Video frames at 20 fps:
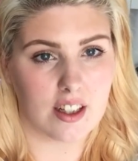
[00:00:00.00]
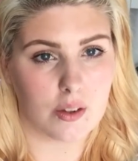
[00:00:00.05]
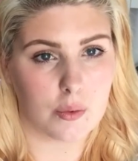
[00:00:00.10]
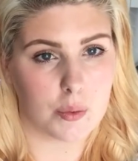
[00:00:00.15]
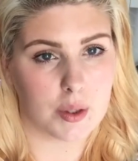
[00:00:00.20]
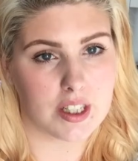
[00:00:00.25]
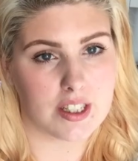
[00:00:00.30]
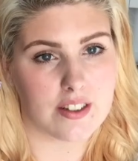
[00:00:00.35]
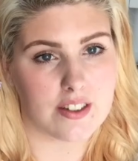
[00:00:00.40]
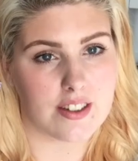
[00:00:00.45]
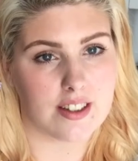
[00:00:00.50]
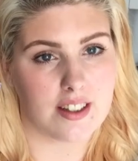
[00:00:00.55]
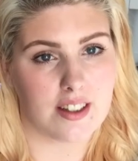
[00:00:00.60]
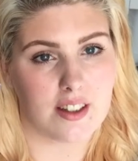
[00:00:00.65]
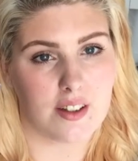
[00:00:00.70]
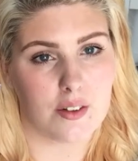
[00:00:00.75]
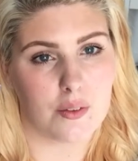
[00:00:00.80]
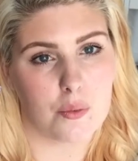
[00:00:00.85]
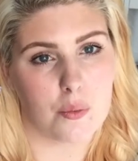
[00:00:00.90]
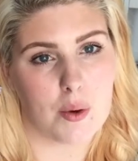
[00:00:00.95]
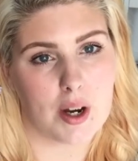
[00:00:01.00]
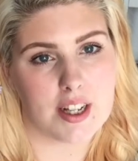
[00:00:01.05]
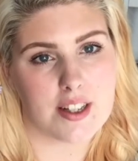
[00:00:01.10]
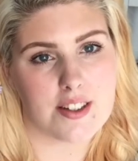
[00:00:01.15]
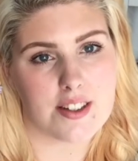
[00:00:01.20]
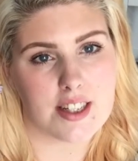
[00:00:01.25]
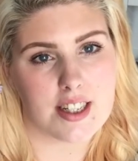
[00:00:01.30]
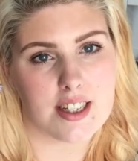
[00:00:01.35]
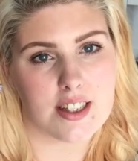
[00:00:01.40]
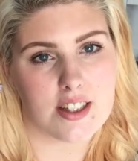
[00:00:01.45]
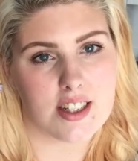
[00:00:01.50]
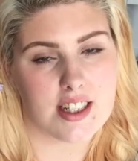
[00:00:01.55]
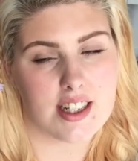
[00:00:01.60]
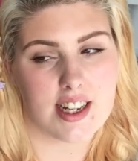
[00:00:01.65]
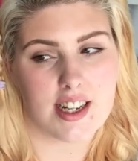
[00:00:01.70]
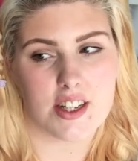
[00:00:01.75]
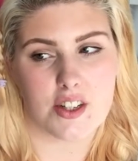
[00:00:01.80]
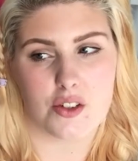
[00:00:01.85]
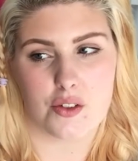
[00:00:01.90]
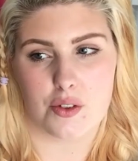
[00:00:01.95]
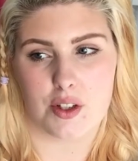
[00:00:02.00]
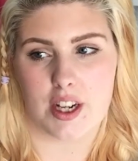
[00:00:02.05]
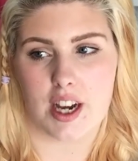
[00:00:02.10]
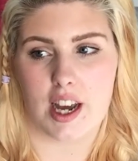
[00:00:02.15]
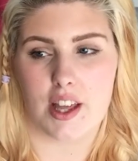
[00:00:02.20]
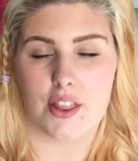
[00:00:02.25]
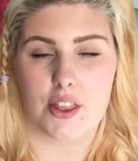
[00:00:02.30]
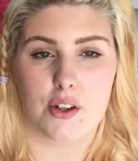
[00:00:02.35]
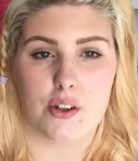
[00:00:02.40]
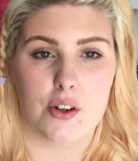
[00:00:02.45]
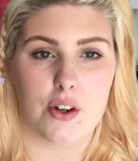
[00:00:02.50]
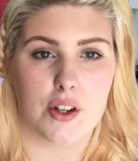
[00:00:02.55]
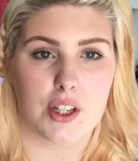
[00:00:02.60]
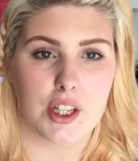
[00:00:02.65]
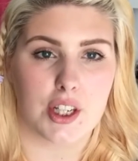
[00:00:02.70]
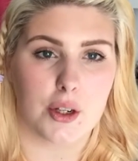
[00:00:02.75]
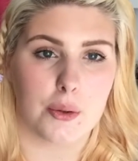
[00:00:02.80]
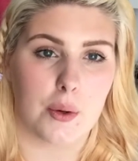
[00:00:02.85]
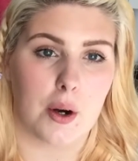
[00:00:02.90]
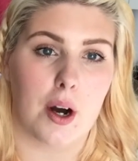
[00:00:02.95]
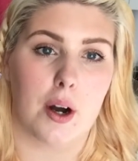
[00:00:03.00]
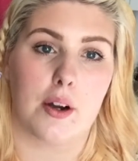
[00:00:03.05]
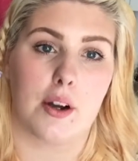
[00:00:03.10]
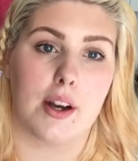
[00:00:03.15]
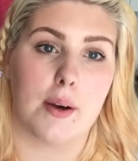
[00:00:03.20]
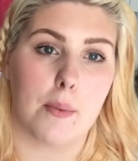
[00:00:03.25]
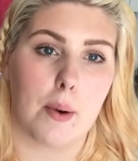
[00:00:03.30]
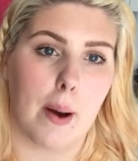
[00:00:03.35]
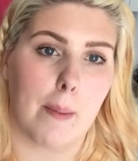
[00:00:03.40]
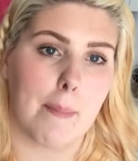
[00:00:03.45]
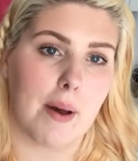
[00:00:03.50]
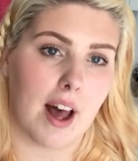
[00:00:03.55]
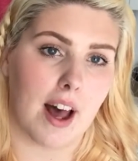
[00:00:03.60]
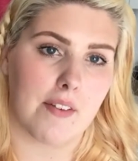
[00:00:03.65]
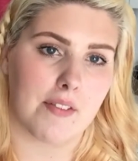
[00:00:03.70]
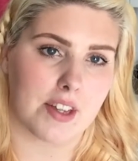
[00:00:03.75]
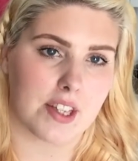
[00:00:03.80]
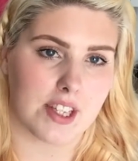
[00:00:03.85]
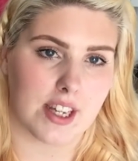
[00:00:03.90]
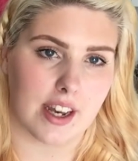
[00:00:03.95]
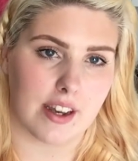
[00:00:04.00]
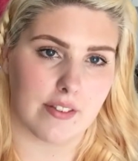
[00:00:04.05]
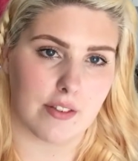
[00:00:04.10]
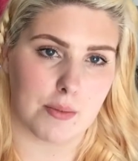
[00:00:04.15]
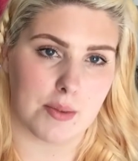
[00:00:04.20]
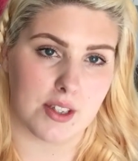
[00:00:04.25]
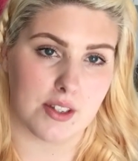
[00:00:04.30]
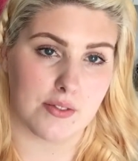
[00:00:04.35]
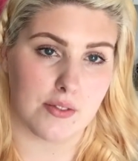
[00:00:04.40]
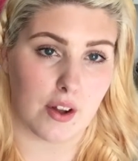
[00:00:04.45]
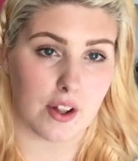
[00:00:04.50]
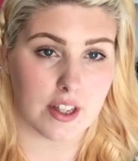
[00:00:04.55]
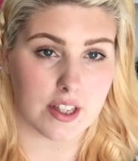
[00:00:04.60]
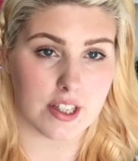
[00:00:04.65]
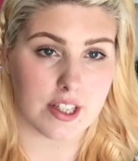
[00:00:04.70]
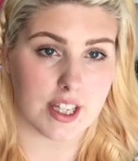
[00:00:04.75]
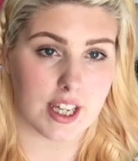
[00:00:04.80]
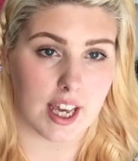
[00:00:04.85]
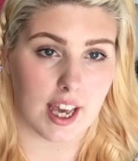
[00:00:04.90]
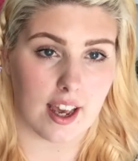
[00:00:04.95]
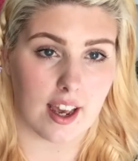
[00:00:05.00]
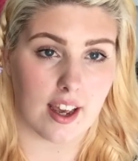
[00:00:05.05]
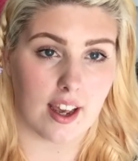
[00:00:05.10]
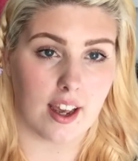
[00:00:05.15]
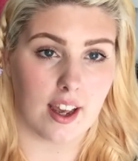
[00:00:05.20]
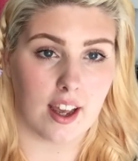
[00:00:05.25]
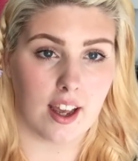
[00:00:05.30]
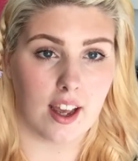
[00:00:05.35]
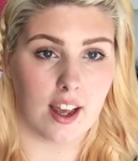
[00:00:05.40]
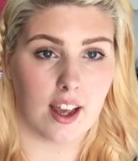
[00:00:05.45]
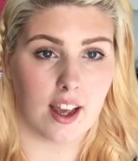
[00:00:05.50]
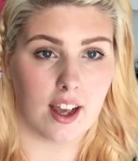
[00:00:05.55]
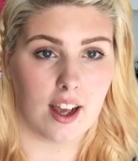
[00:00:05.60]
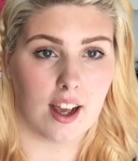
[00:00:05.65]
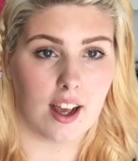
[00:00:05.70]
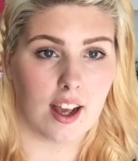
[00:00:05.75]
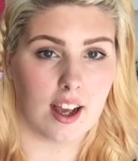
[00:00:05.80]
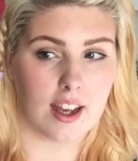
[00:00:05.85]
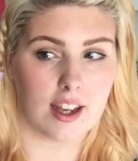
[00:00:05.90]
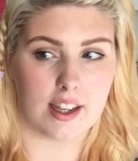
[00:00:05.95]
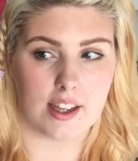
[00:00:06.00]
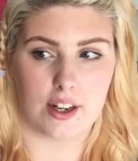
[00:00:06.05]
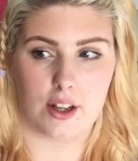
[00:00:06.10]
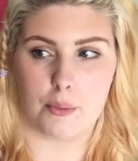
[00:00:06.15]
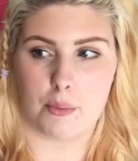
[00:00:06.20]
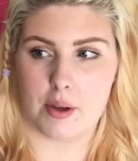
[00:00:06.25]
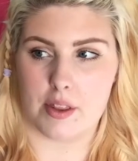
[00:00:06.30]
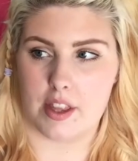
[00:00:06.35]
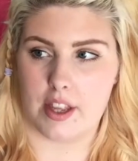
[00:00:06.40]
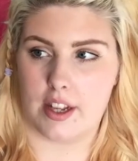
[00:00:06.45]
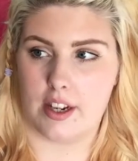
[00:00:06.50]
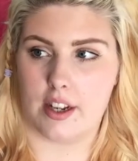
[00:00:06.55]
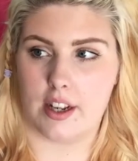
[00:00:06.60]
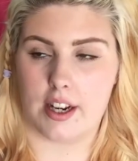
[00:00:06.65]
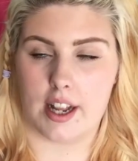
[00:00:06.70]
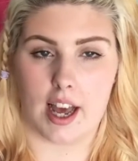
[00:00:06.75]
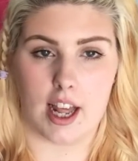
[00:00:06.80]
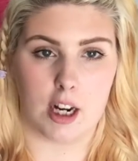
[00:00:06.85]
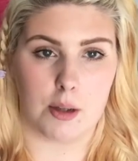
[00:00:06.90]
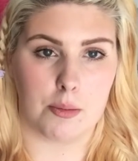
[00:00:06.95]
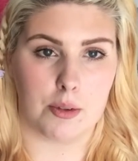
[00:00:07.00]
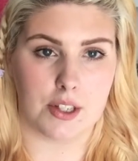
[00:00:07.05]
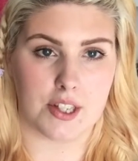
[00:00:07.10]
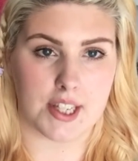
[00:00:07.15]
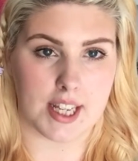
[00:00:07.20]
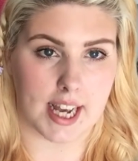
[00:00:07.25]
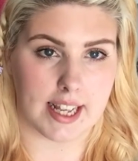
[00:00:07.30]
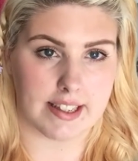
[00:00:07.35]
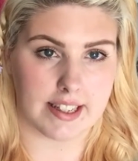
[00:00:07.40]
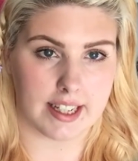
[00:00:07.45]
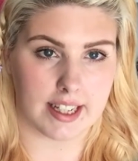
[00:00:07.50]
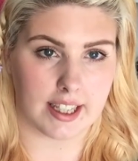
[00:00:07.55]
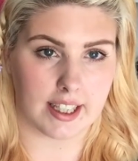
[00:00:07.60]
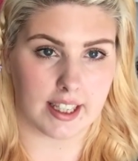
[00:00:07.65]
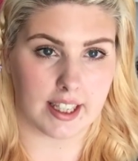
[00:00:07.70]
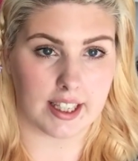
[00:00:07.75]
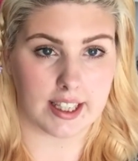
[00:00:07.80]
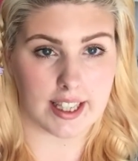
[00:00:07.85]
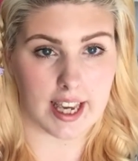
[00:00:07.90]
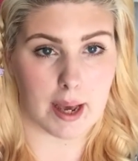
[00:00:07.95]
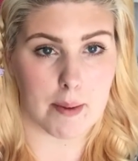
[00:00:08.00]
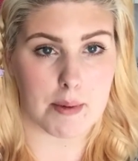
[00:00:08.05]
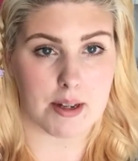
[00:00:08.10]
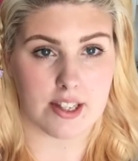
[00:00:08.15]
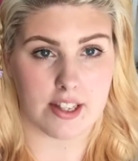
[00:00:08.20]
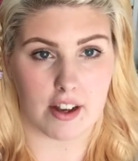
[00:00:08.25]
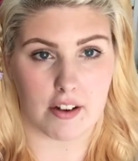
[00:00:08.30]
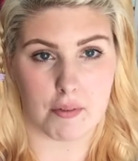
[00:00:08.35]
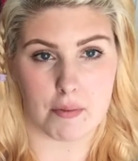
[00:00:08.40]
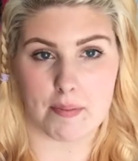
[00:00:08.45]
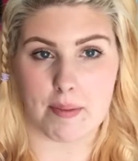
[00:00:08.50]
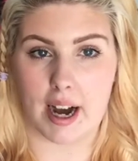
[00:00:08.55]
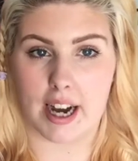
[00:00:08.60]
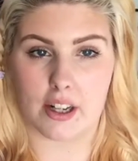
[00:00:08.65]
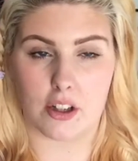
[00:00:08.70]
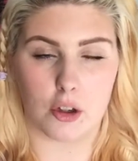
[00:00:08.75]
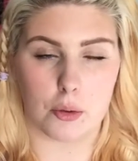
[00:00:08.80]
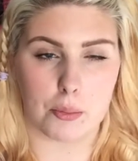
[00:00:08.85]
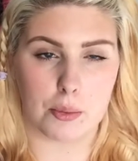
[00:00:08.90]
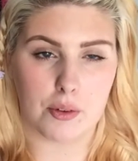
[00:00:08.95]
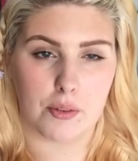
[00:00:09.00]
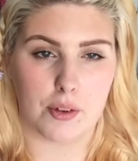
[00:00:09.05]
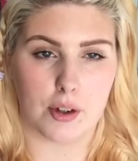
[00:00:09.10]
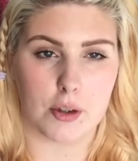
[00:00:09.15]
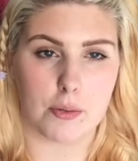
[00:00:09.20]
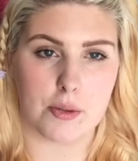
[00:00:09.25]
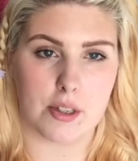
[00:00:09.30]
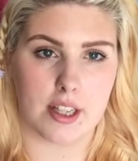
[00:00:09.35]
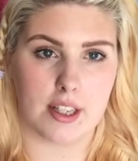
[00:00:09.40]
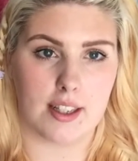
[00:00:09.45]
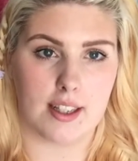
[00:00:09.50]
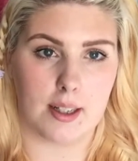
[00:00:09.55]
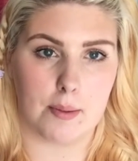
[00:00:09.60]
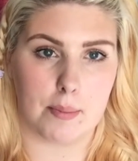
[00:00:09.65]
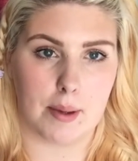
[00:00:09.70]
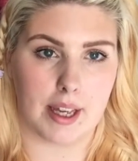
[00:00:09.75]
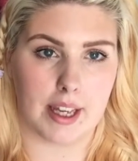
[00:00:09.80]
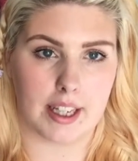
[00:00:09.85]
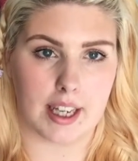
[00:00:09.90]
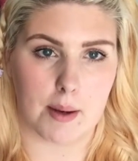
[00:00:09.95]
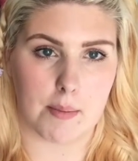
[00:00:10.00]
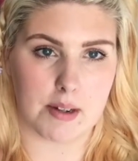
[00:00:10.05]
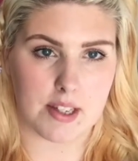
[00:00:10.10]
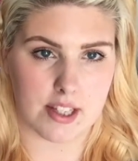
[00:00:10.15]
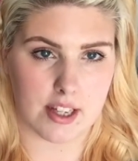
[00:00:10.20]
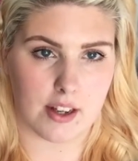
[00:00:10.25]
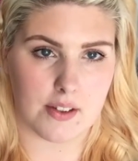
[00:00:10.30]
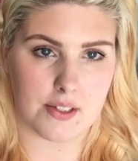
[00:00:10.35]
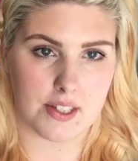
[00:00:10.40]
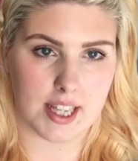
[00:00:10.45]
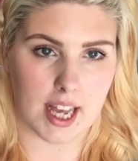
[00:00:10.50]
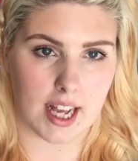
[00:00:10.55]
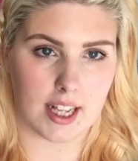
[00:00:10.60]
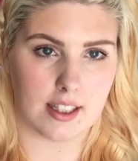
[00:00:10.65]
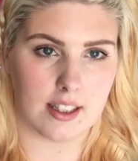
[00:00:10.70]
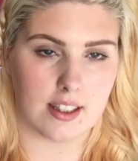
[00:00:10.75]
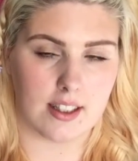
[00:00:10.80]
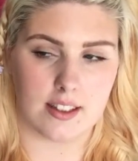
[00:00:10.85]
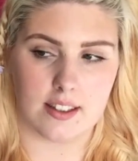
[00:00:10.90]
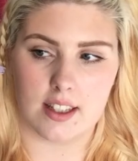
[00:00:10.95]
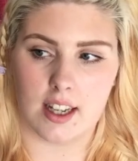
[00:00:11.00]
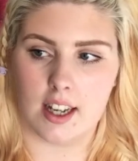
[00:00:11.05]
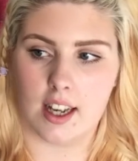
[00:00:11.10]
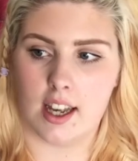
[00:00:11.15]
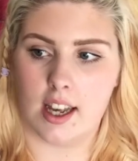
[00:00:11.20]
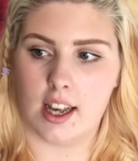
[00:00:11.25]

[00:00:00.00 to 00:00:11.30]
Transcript: When Dylan went into nursery, I thought, you know what a perfect time for me to volunteer, you know, within an animal setting, get myself back up the ropes a little bit, get myself settled,